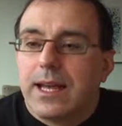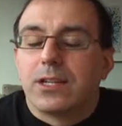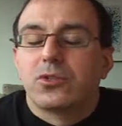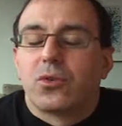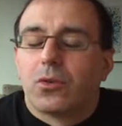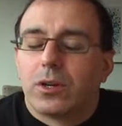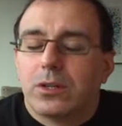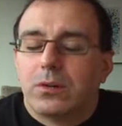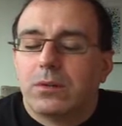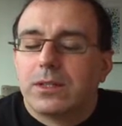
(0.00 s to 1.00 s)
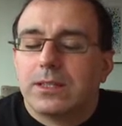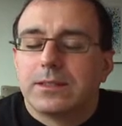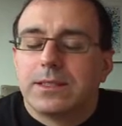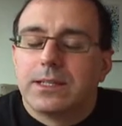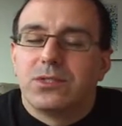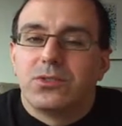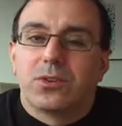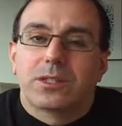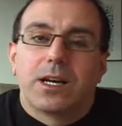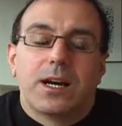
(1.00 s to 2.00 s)
editorial in today's New
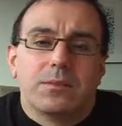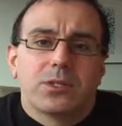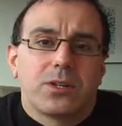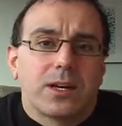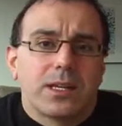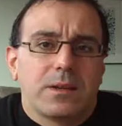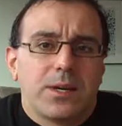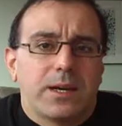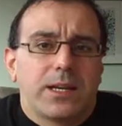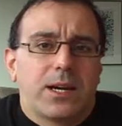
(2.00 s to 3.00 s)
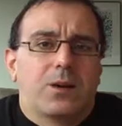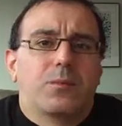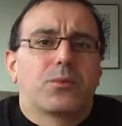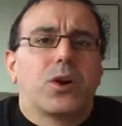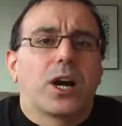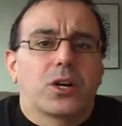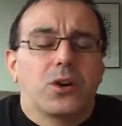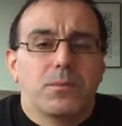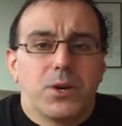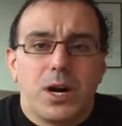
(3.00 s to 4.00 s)
York Times talking about how Barack
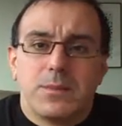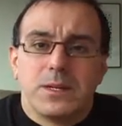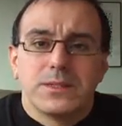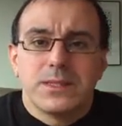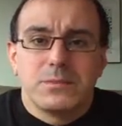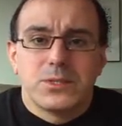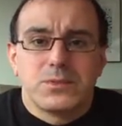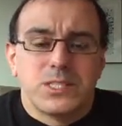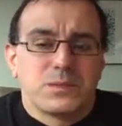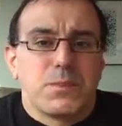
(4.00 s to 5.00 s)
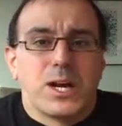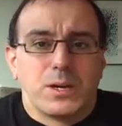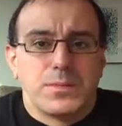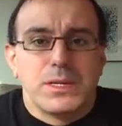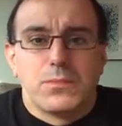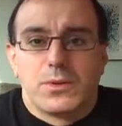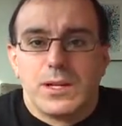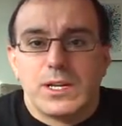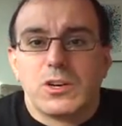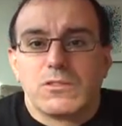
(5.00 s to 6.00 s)
Obama seems to inspire people
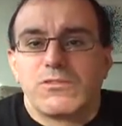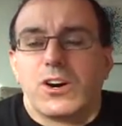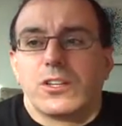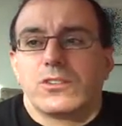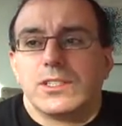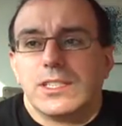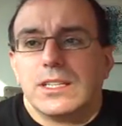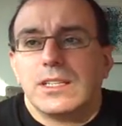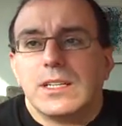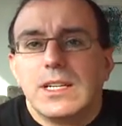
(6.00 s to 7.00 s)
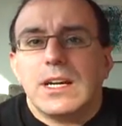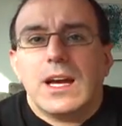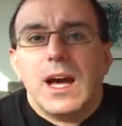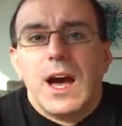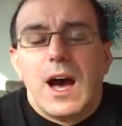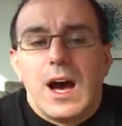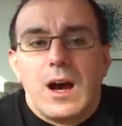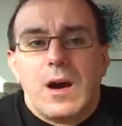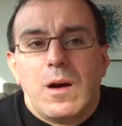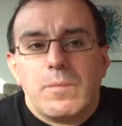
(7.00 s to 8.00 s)
like her father did.
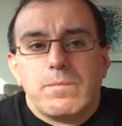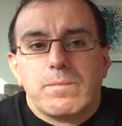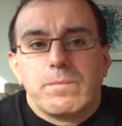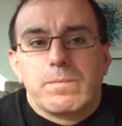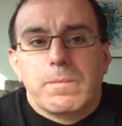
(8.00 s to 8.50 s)
Um,